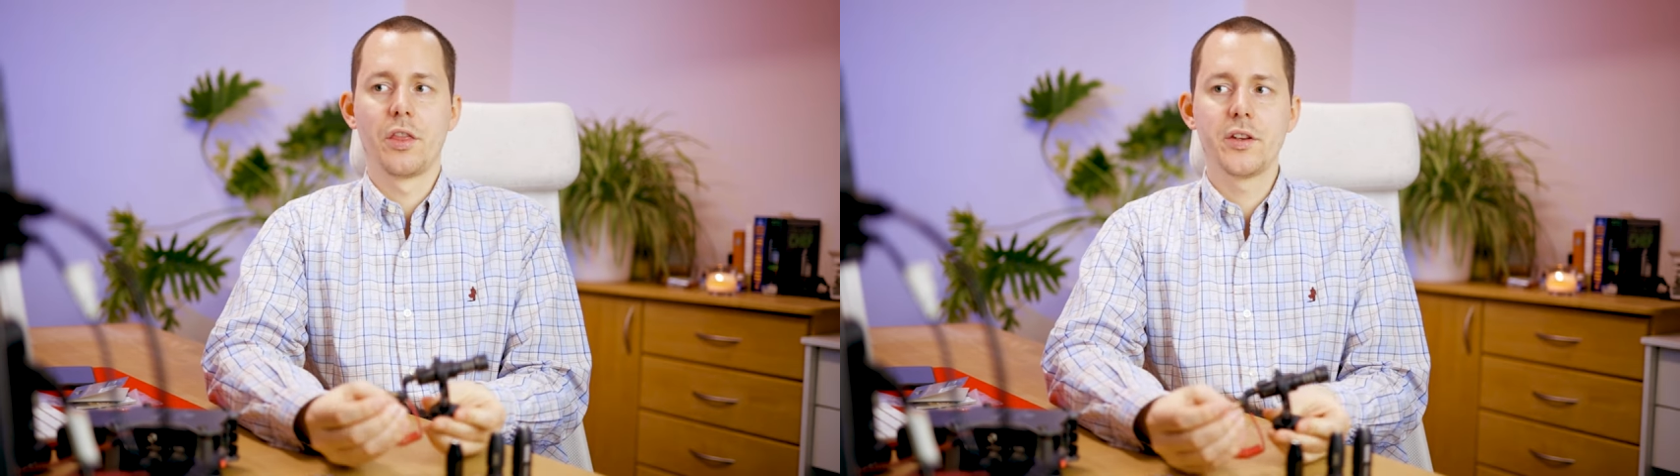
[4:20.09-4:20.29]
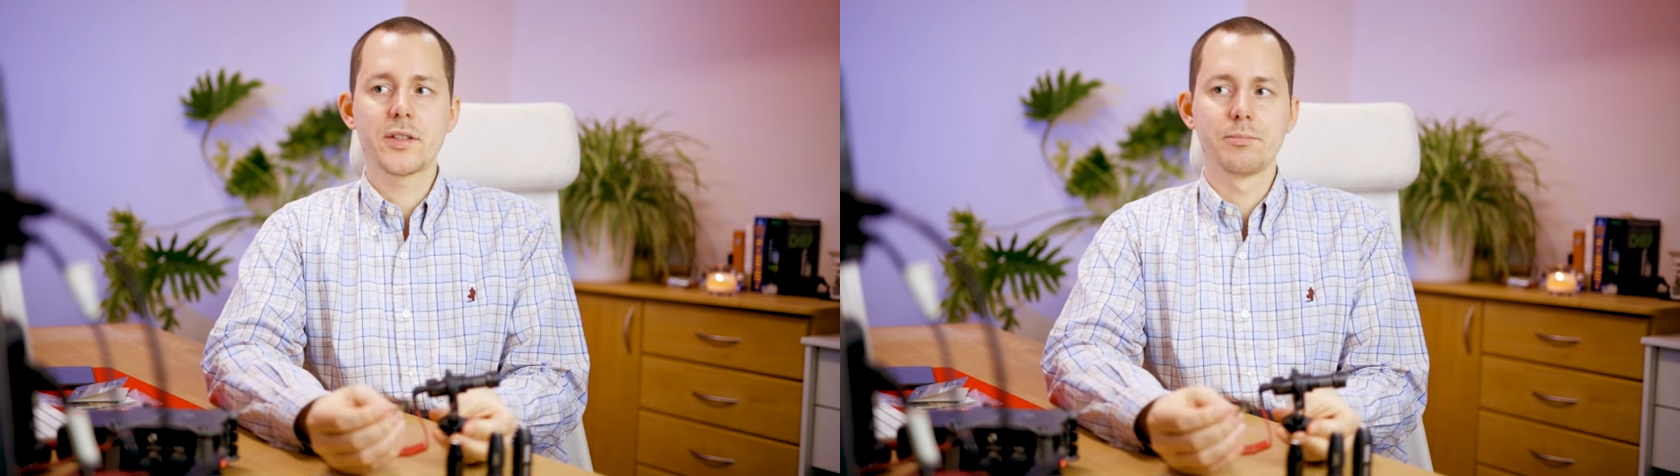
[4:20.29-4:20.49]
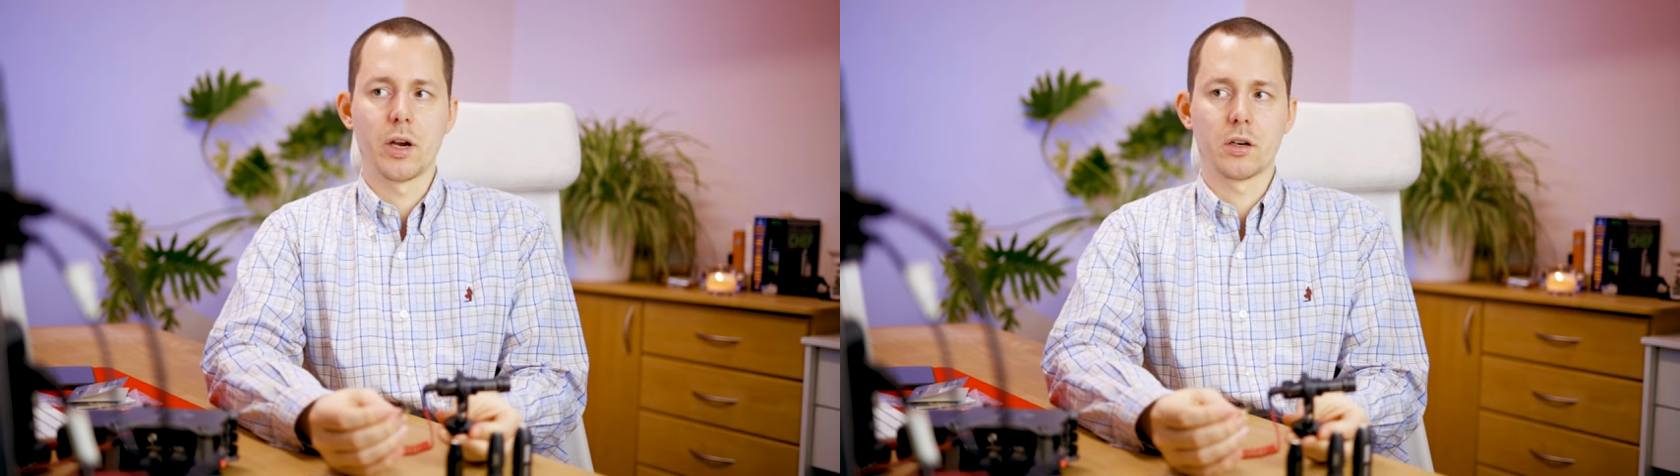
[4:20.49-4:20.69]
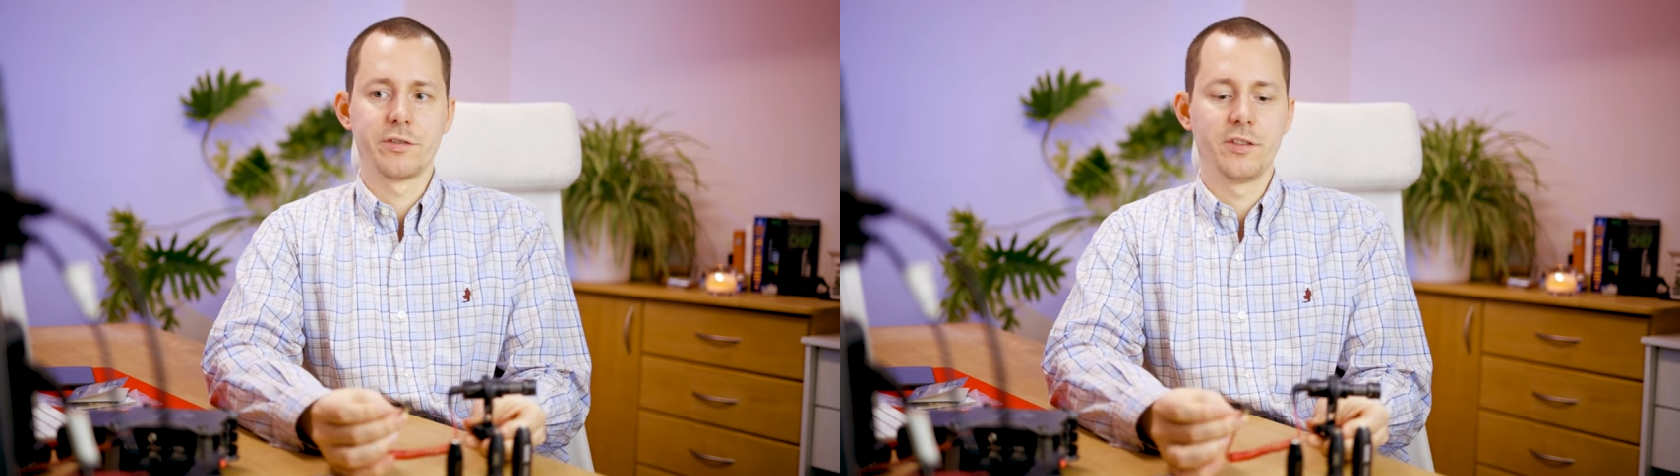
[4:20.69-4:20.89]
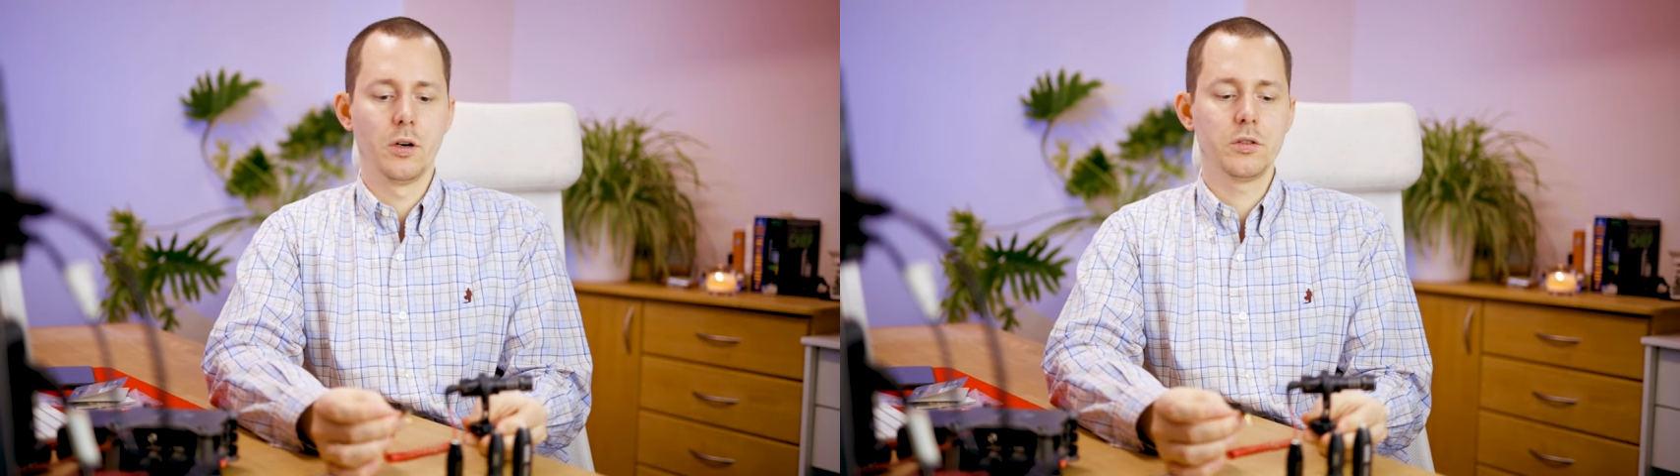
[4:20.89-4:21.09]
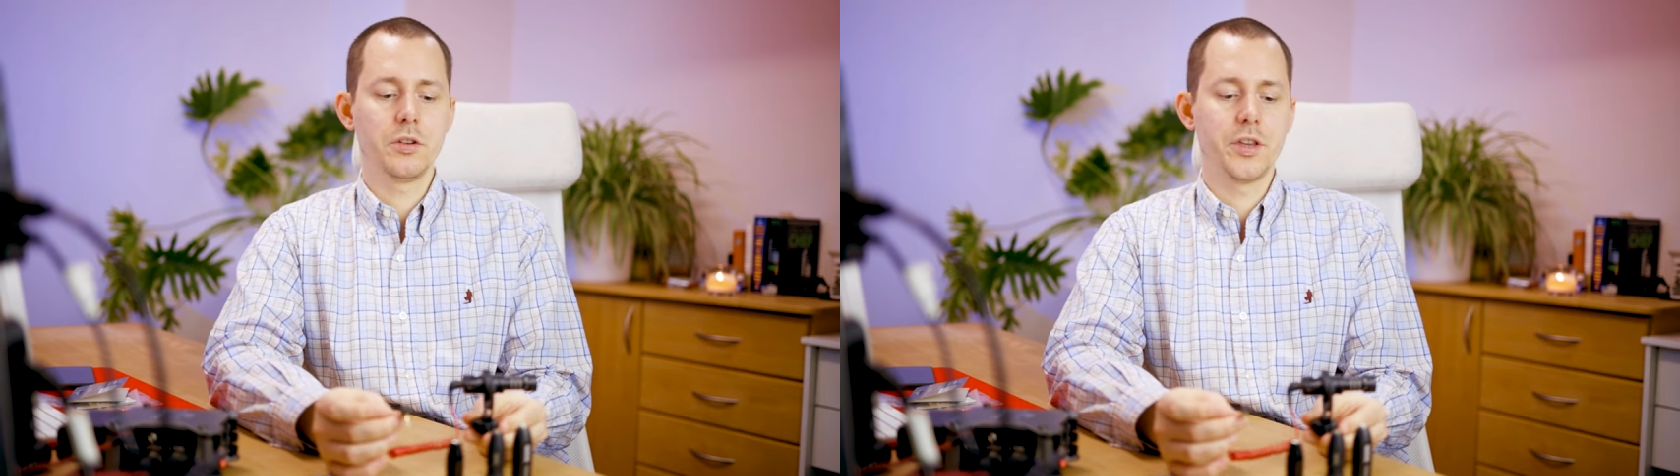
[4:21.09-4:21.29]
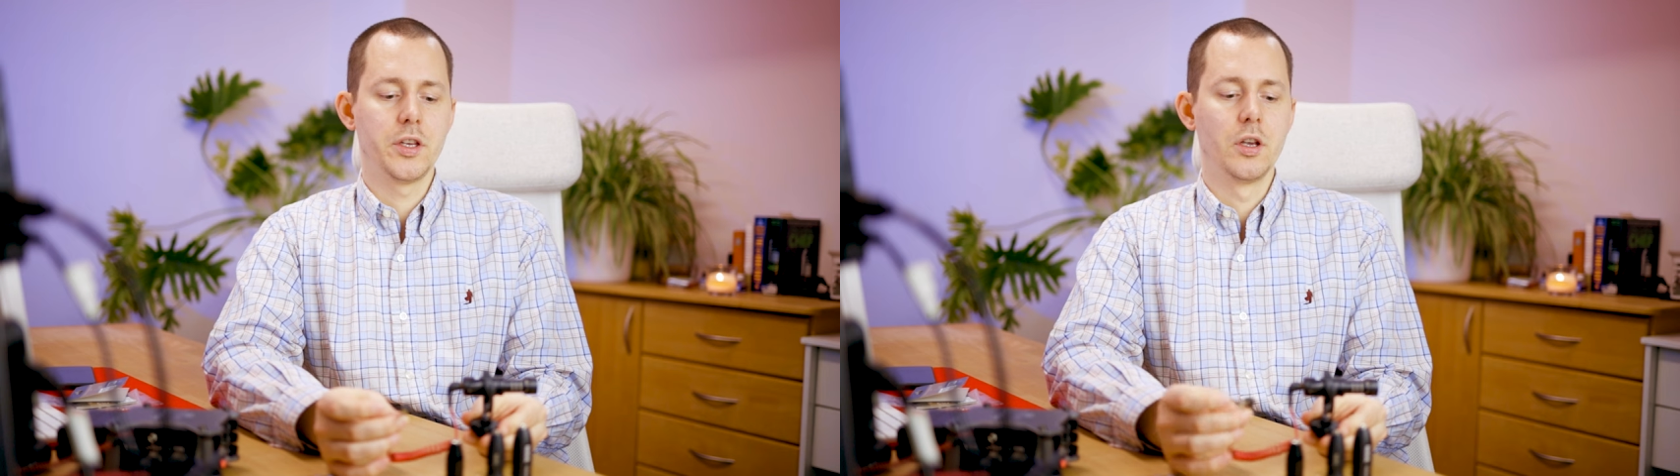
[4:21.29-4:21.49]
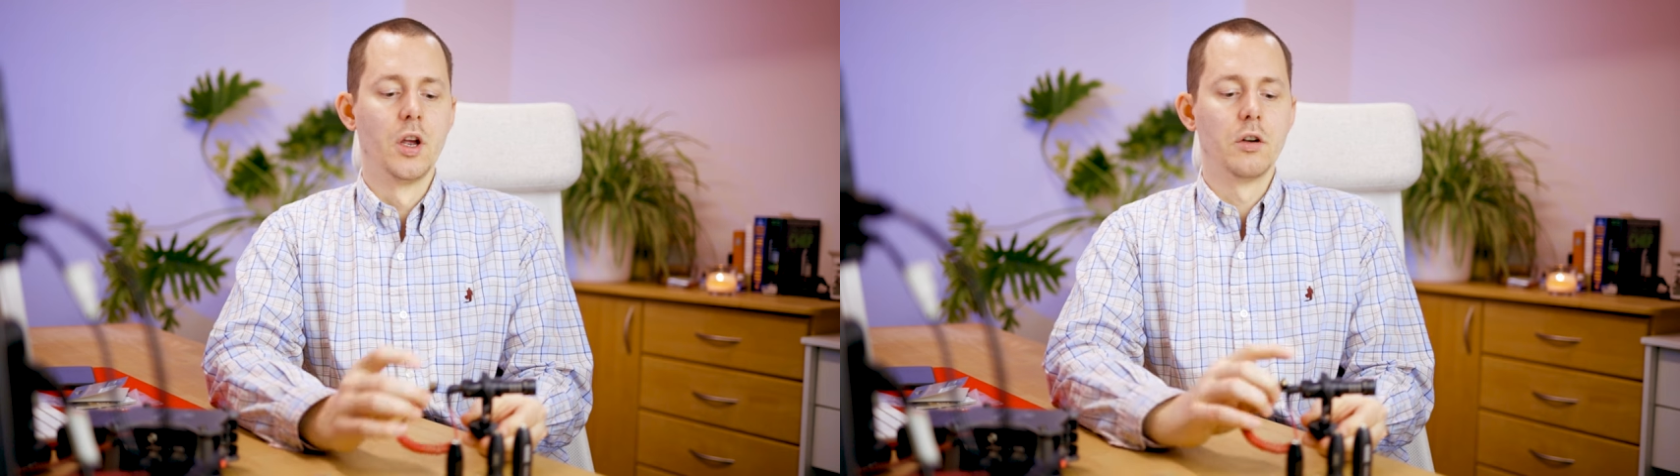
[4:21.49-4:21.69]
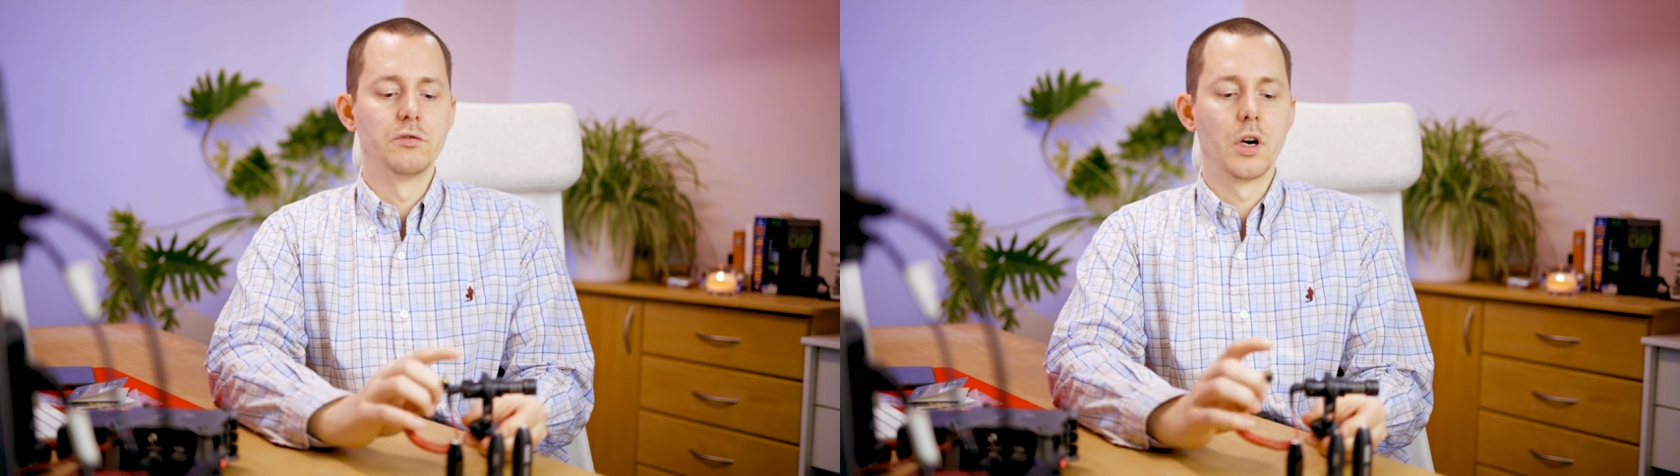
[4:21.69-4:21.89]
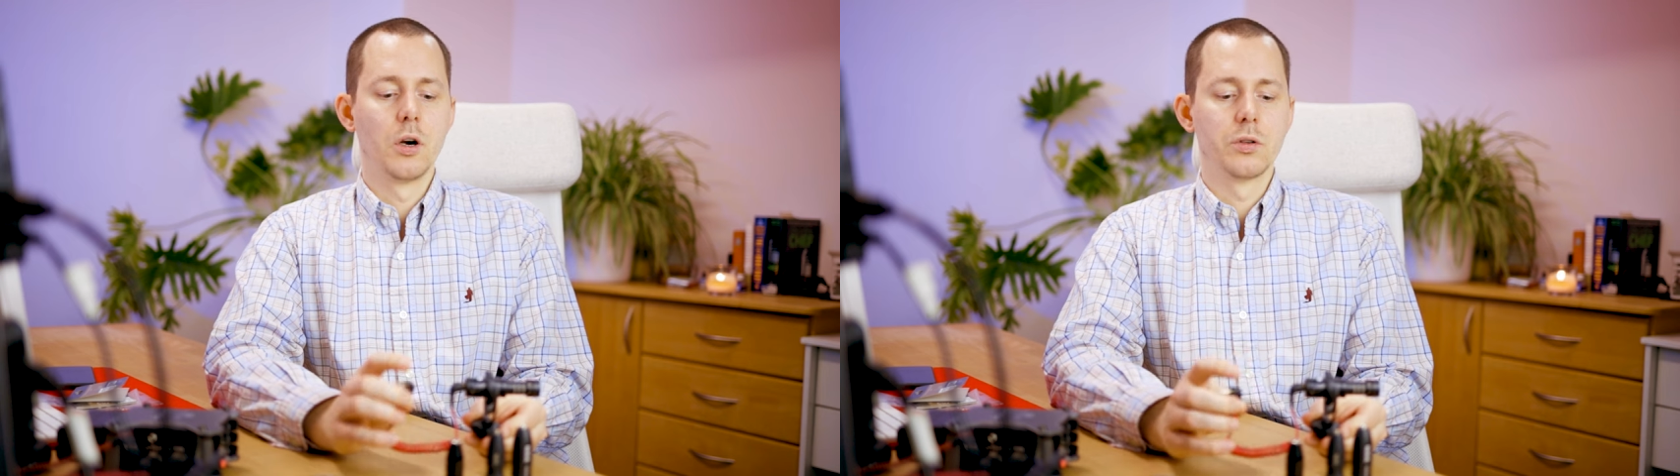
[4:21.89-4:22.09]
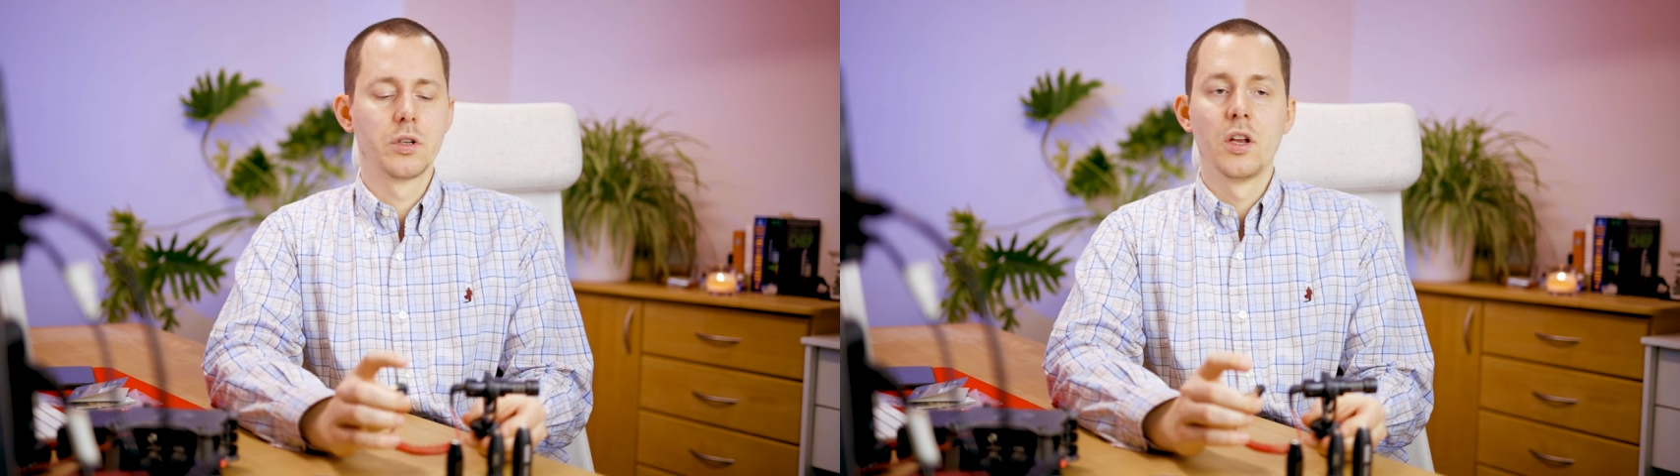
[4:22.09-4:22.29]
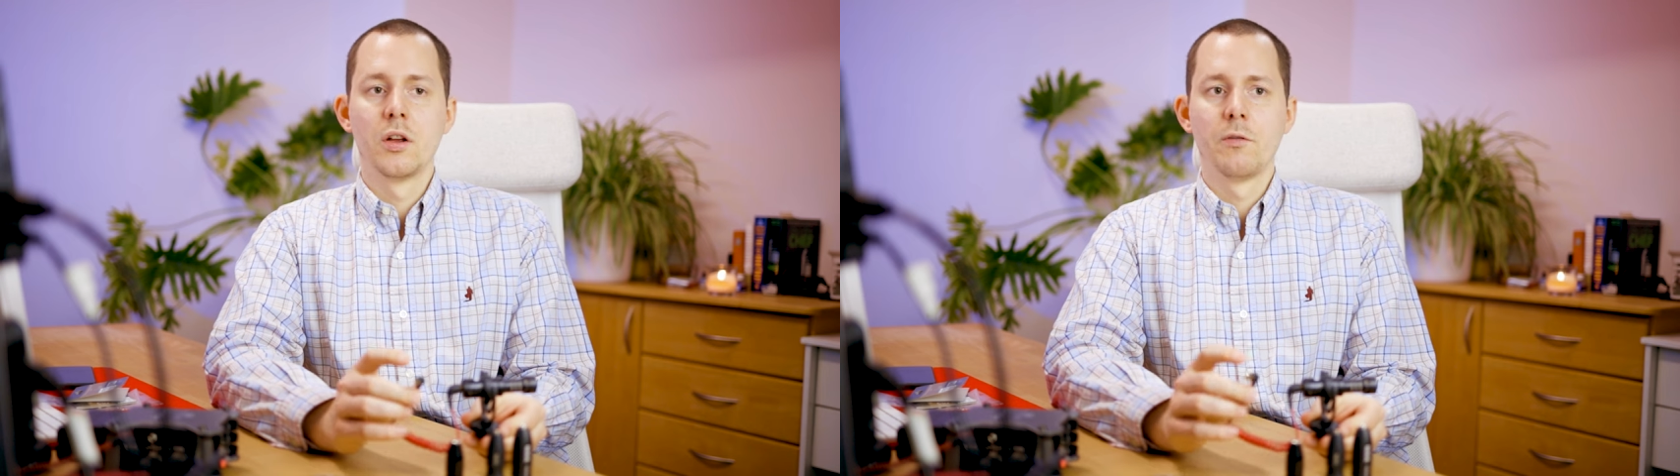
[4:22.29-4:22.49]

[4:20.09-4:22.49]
this microphone, the Rode